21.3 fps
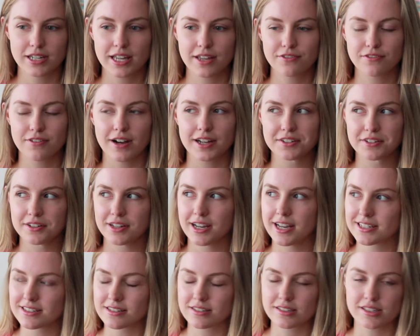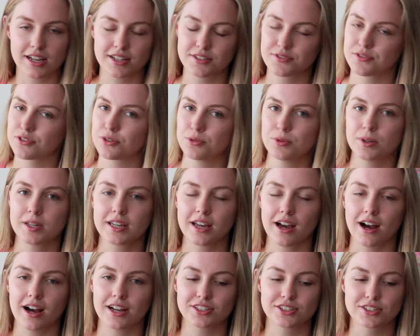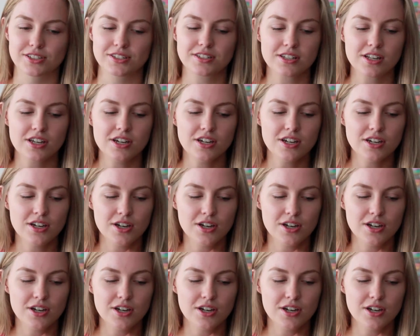If I don't exercise for a week, I just